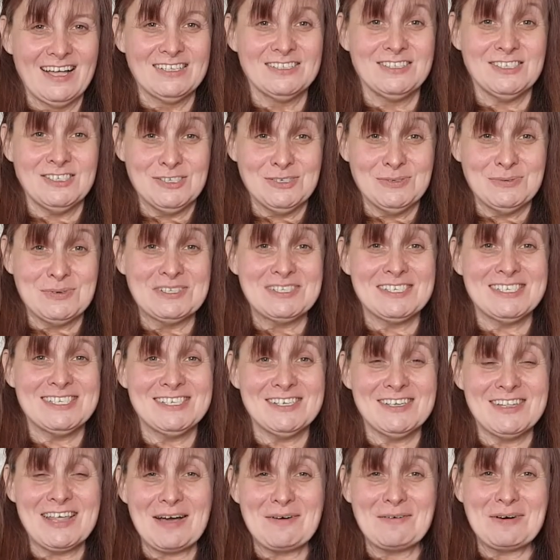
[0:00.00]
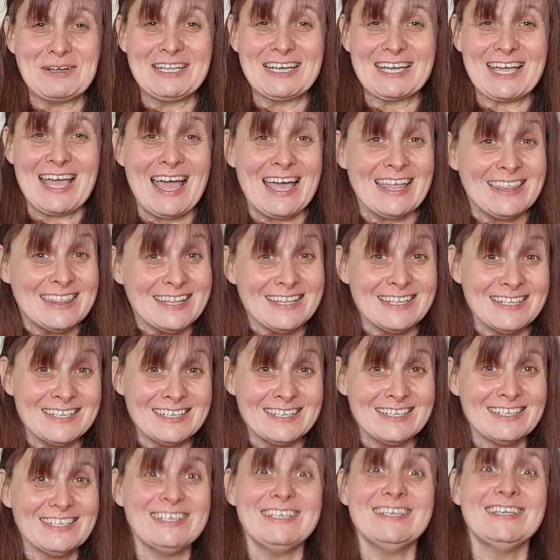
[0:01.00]
Did you want to do that one again?
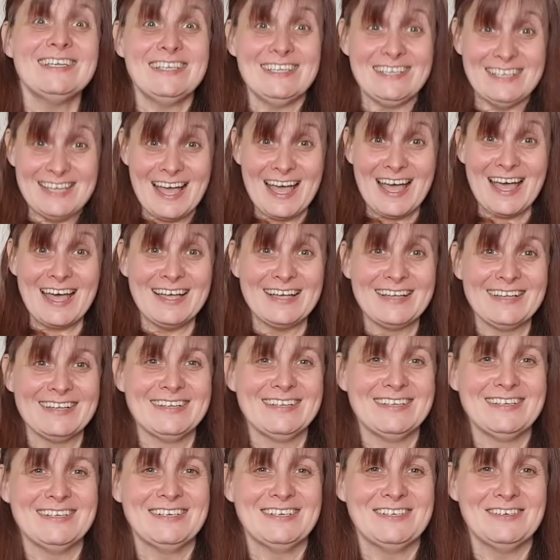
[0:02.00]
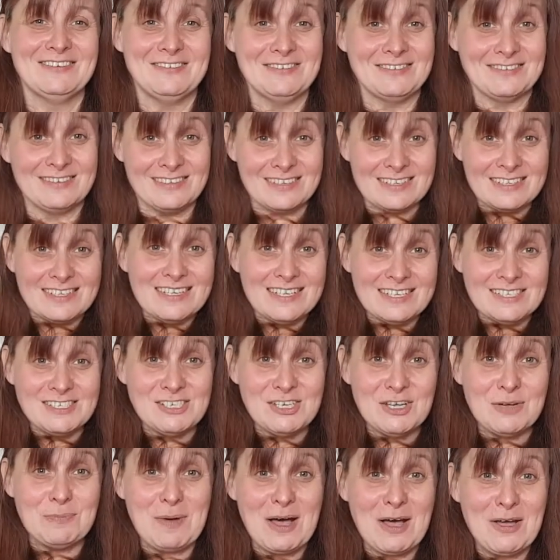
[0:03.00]
Yeah. Into
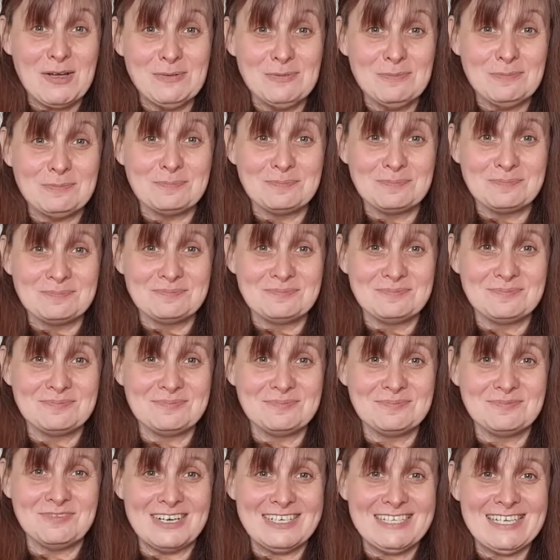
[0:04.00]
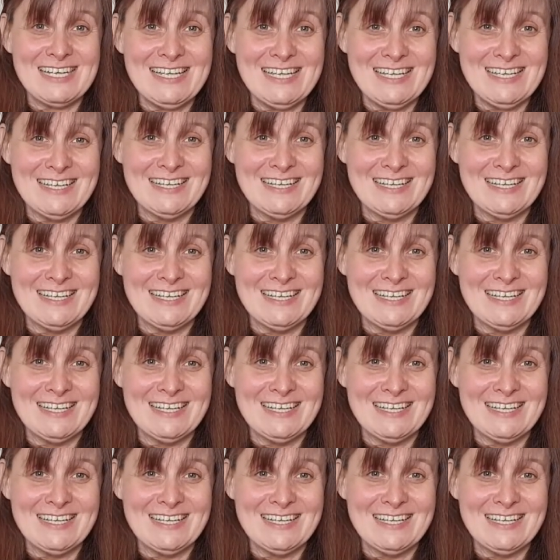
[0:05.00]
your boat. Ready?